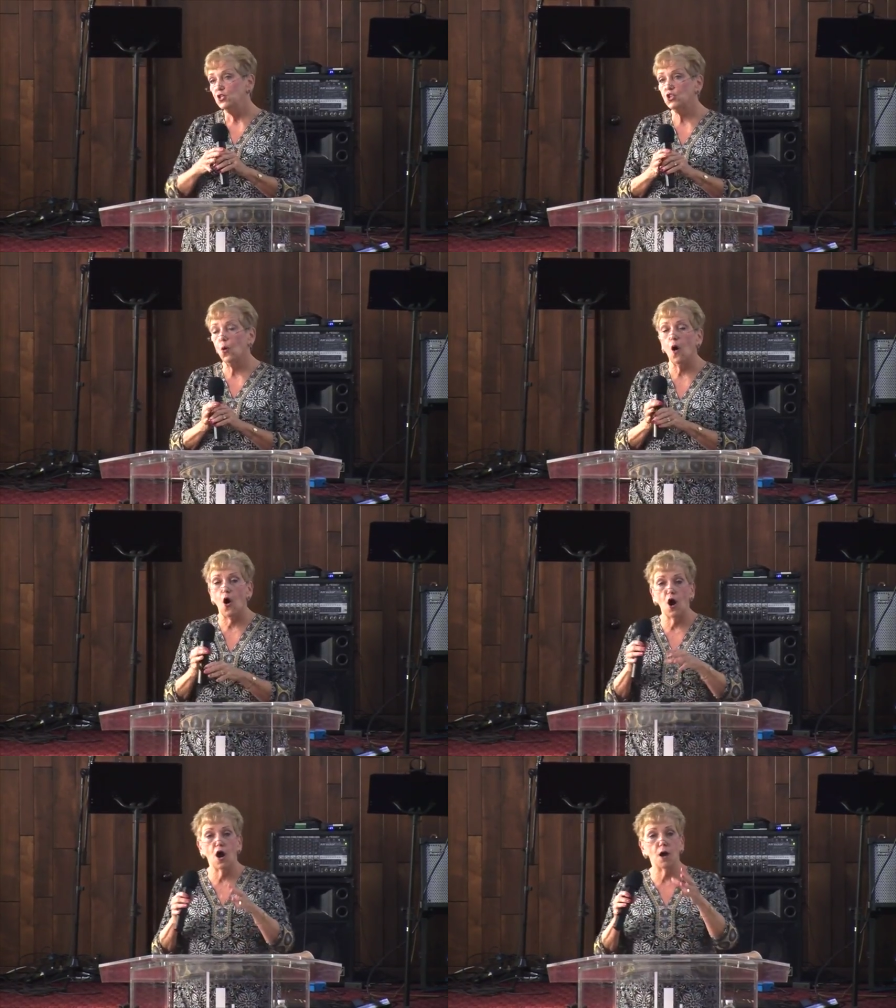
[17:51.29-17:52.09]
So
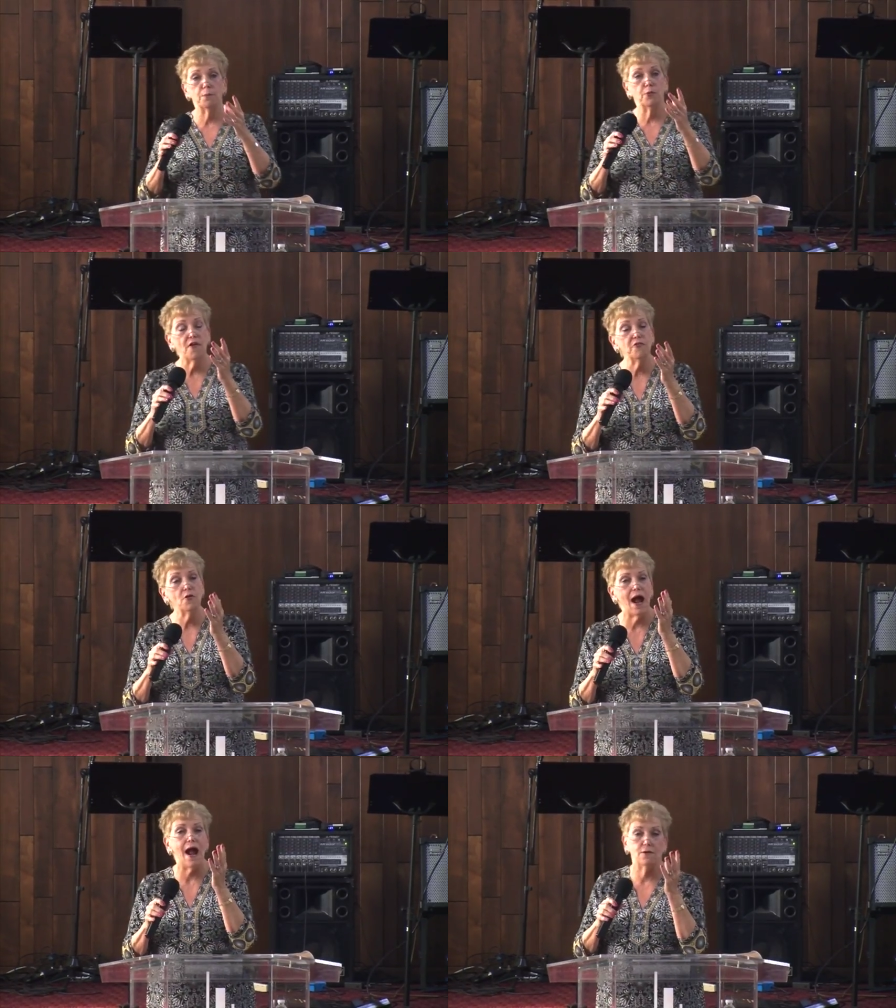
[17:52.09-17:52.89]
our
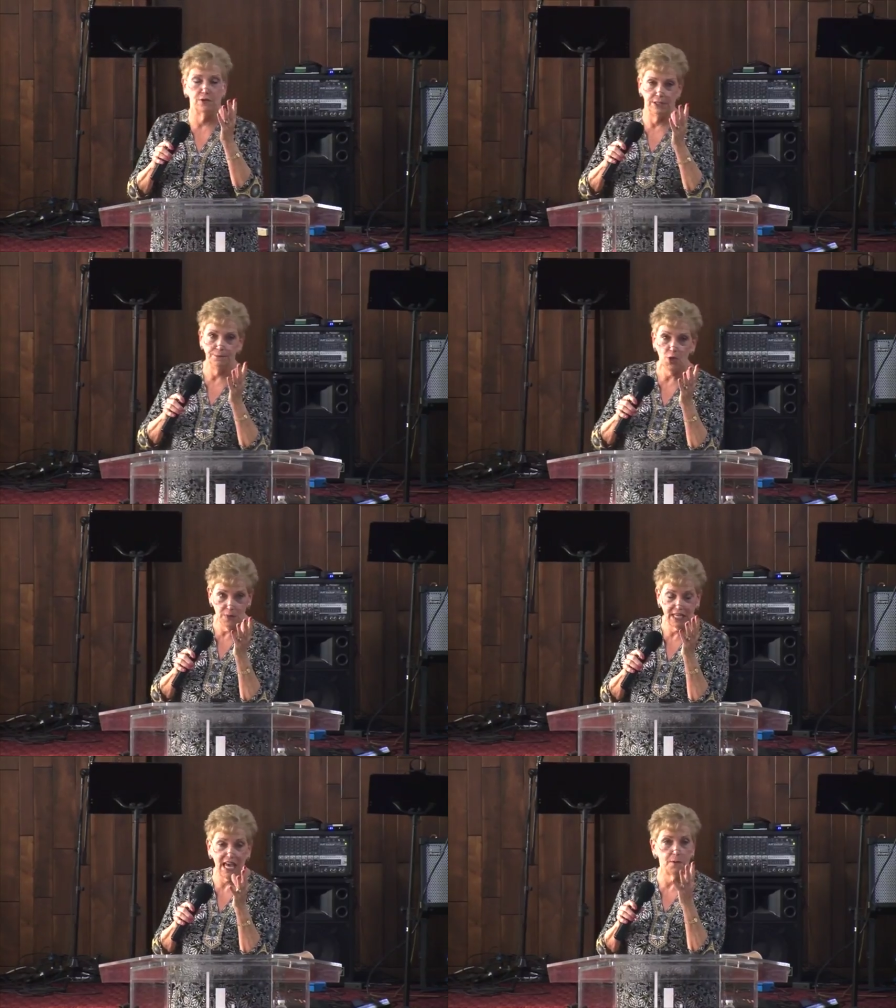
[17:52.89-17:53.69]
brother Aaron, who
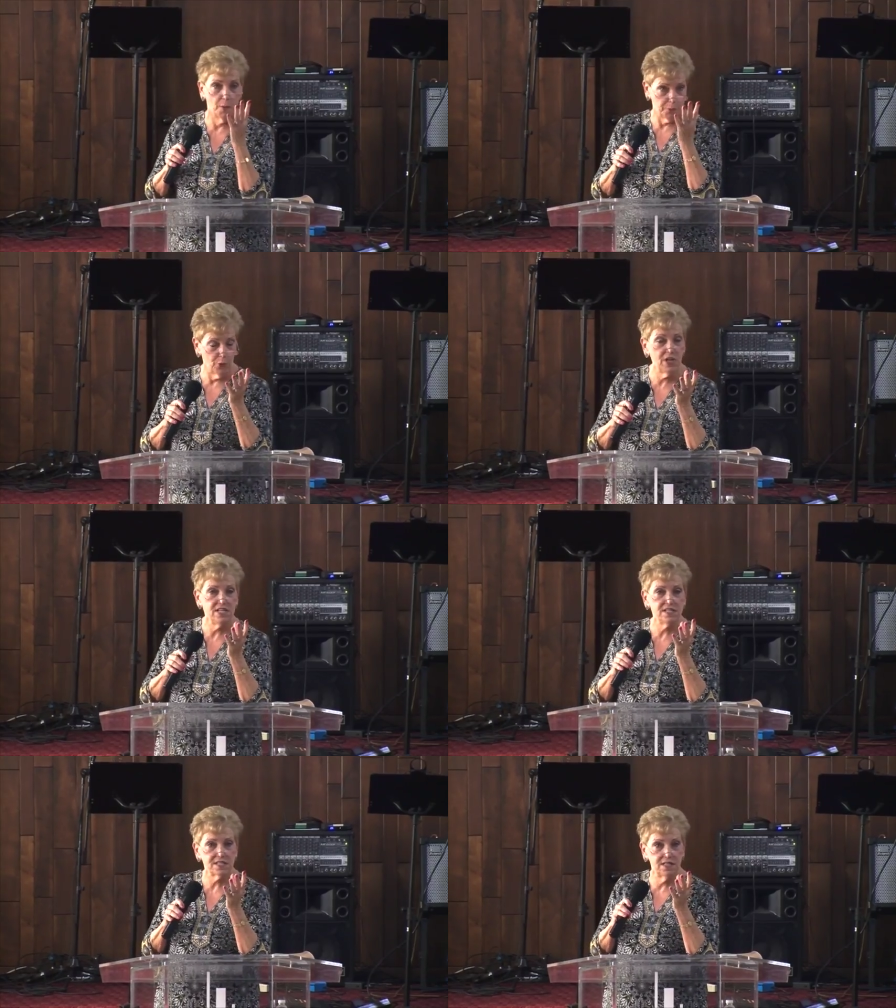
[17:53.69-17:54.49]
became a
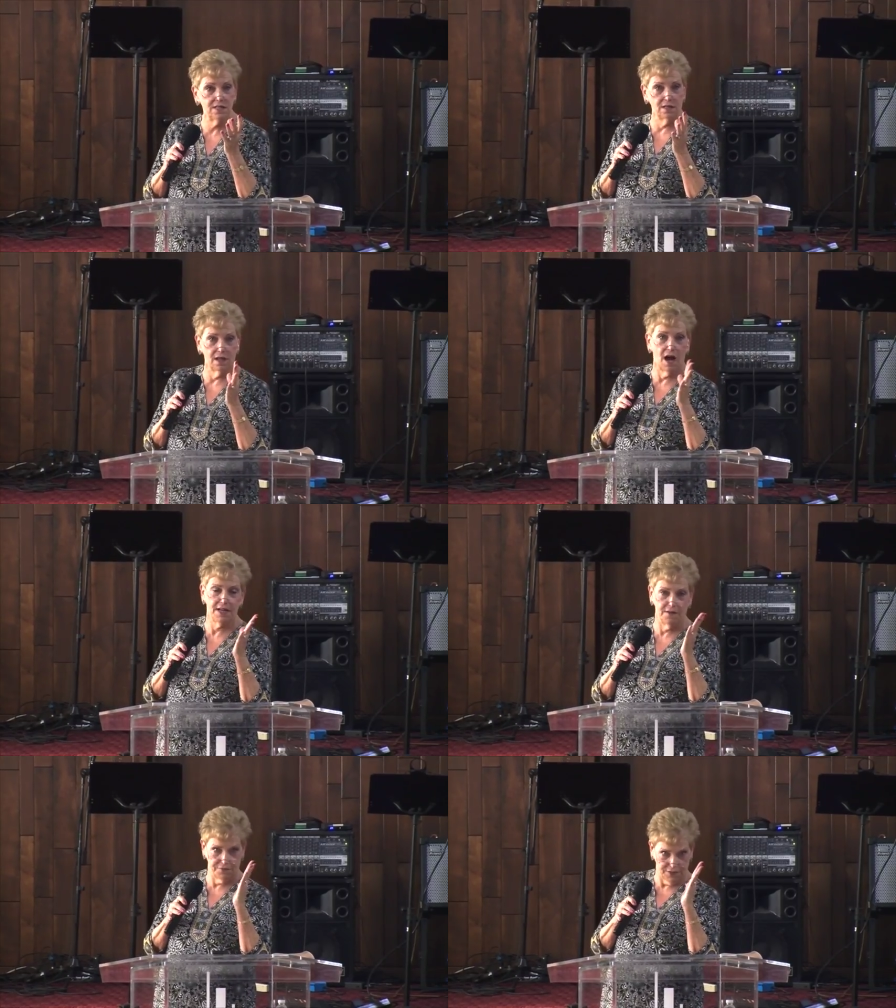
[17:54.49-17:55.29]
priest in the
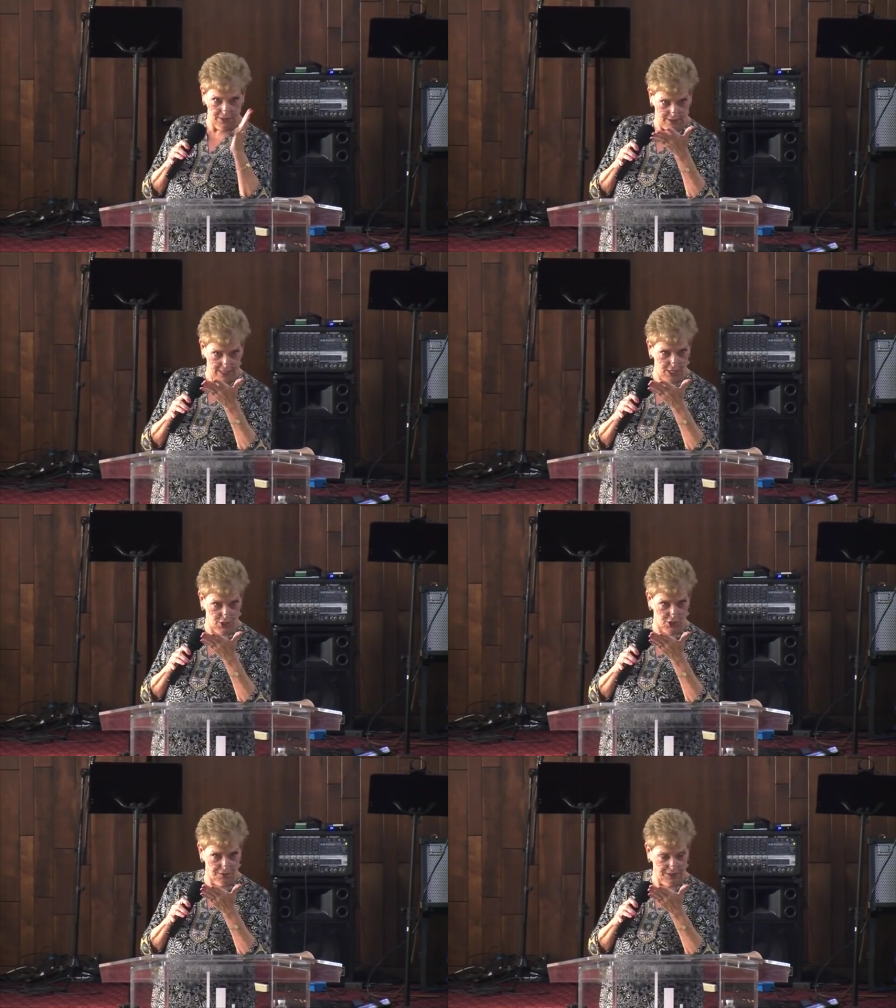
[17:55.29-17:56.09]
line of the
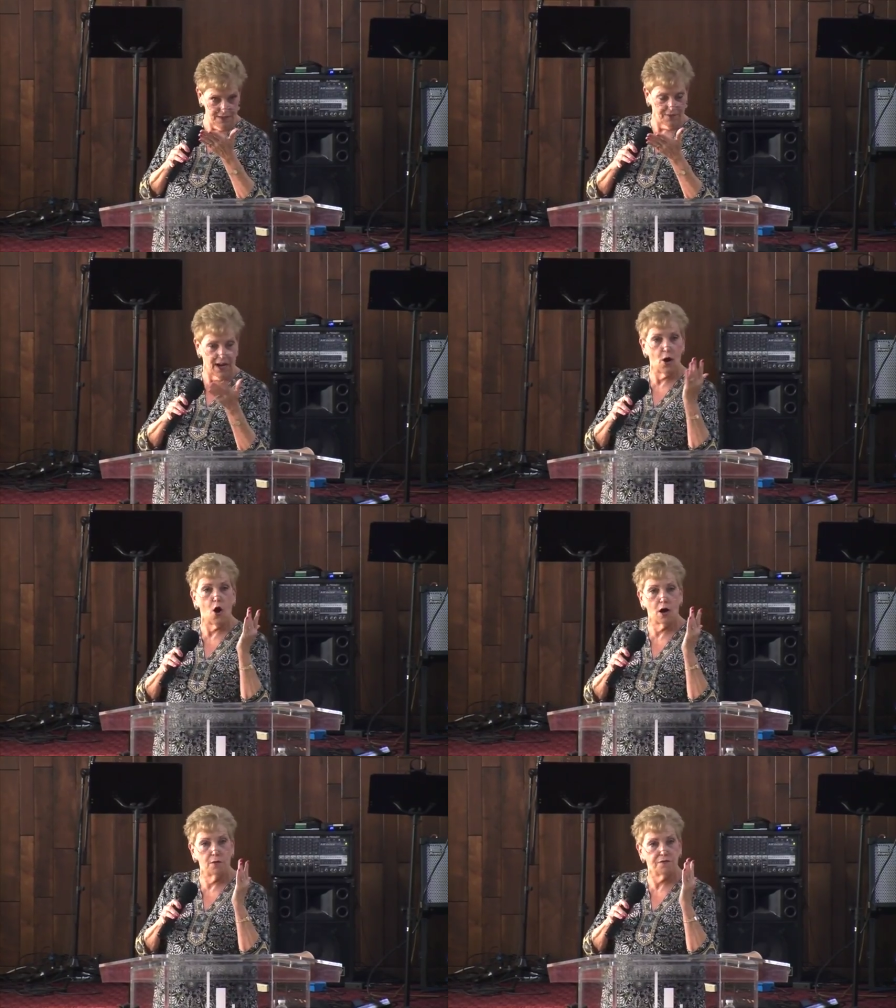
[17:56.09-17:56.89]
lineage of Levi,
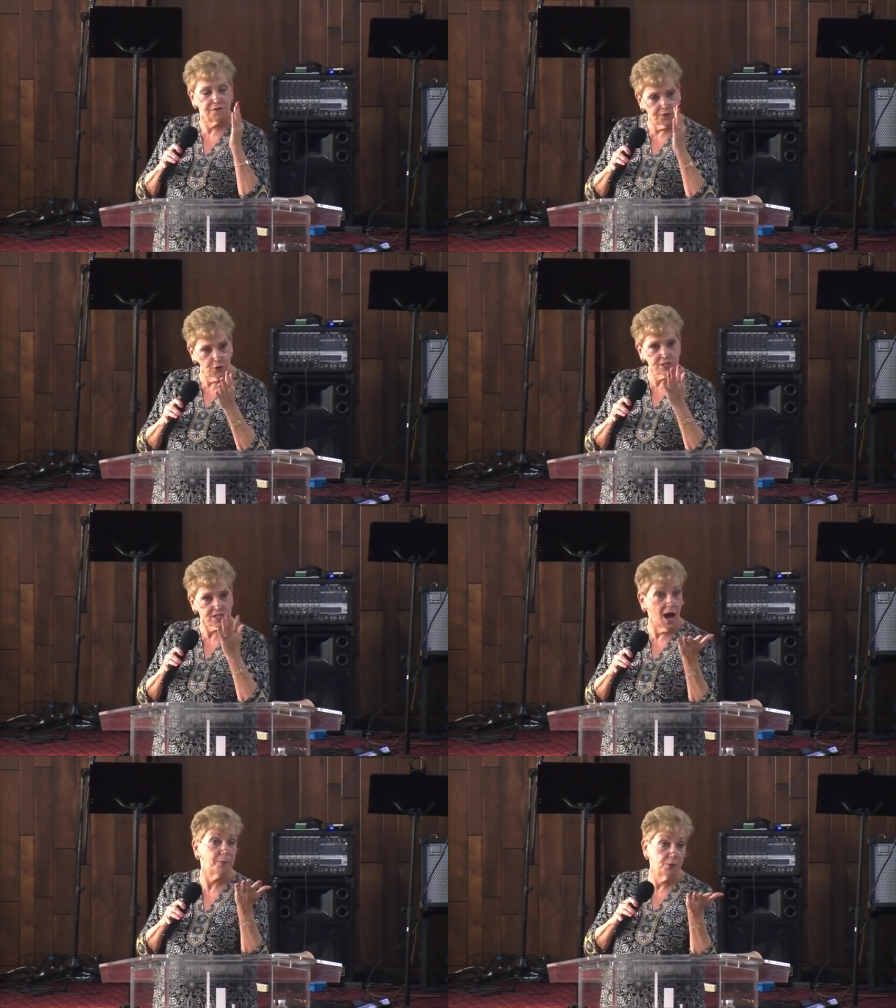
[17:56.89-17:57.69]
our first
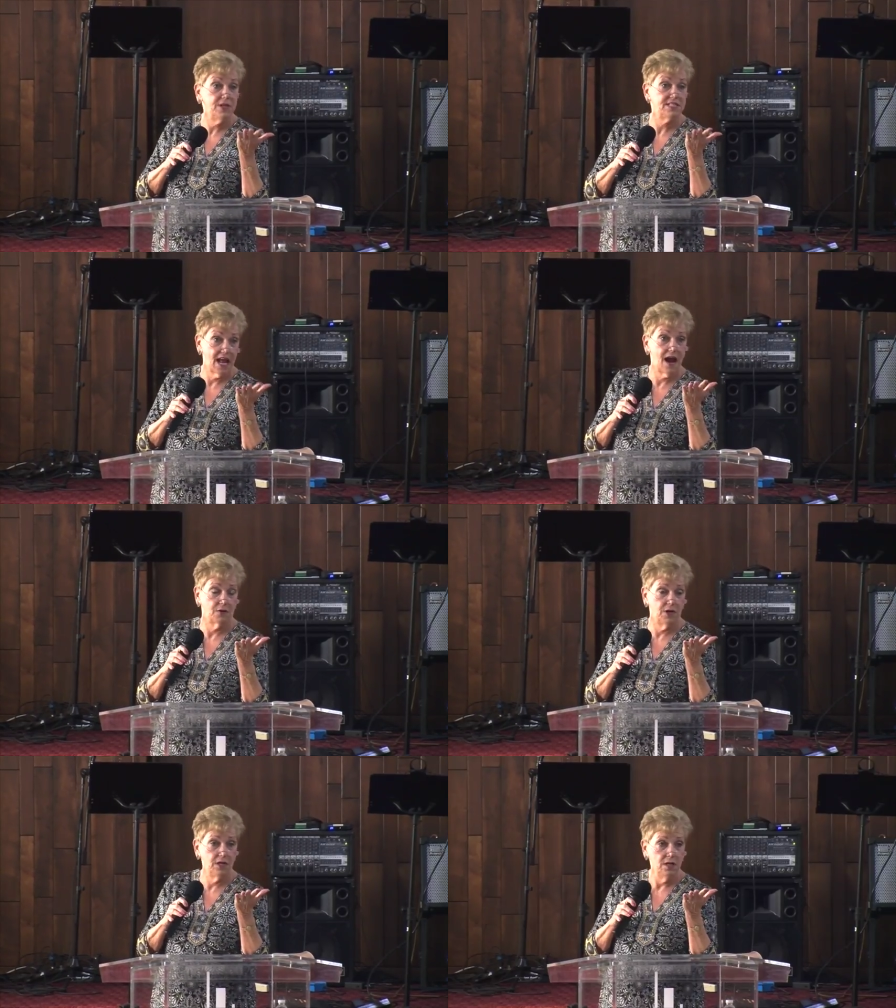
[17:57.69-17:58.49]
high priest
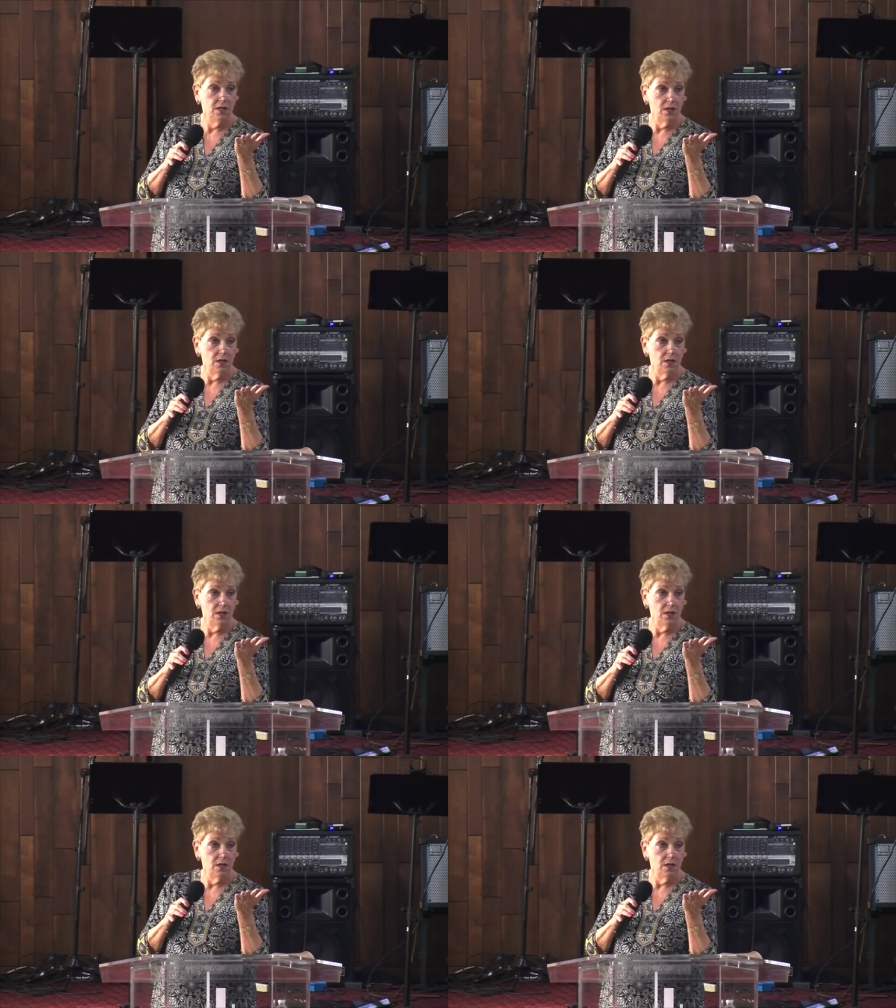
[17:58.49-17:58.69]
Aaron